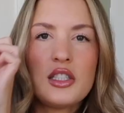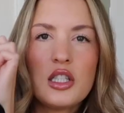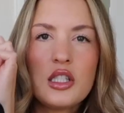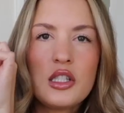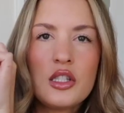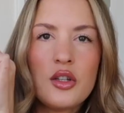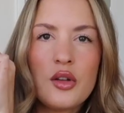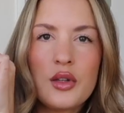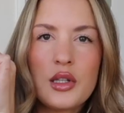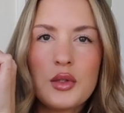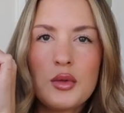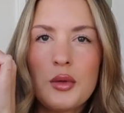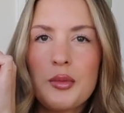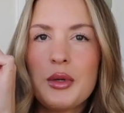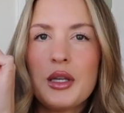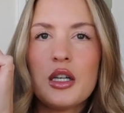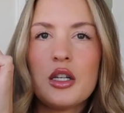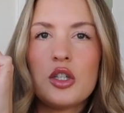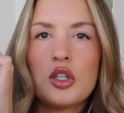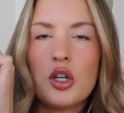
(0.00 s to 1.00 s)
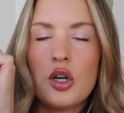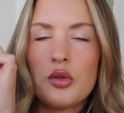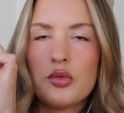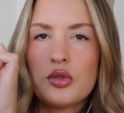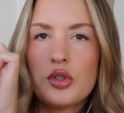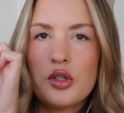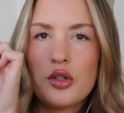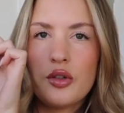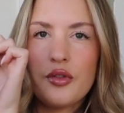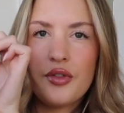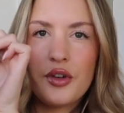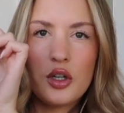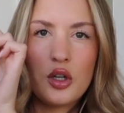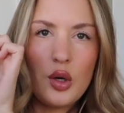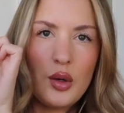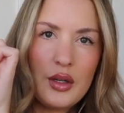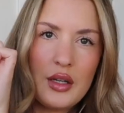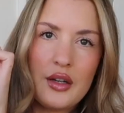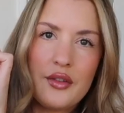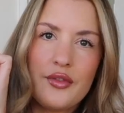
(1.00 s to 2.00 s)
just know this will be a go-to for
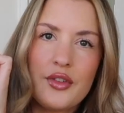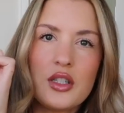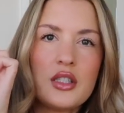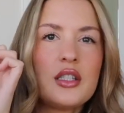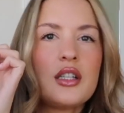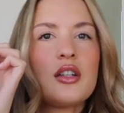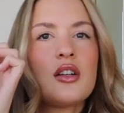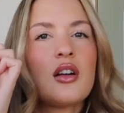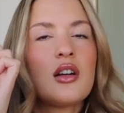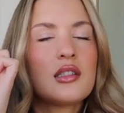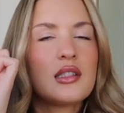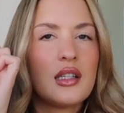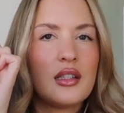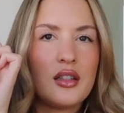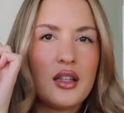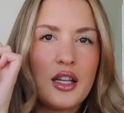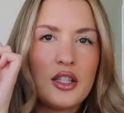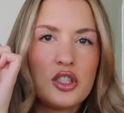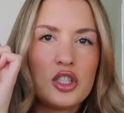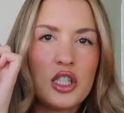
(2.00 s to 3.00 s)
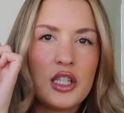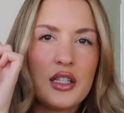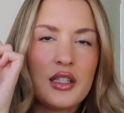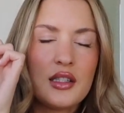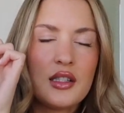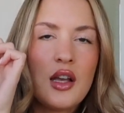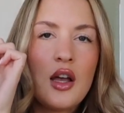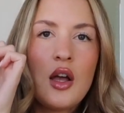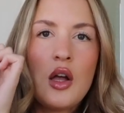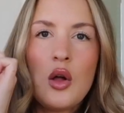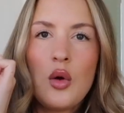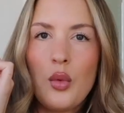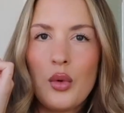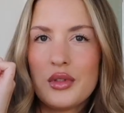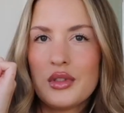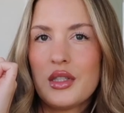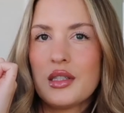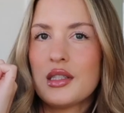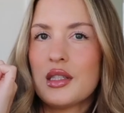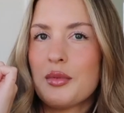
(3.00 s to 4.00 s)
going out for dinners and lunches
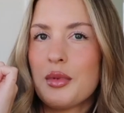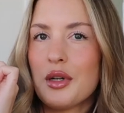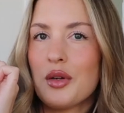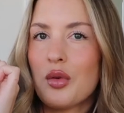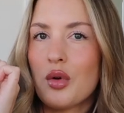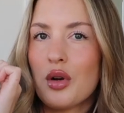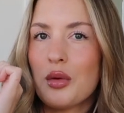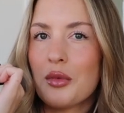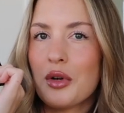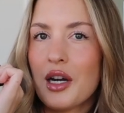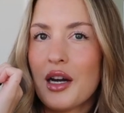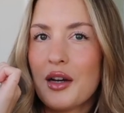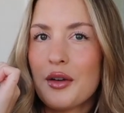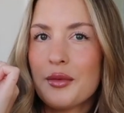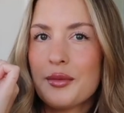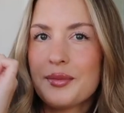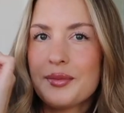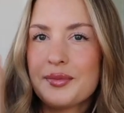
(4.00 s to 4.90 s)
once it's a bit warmer out.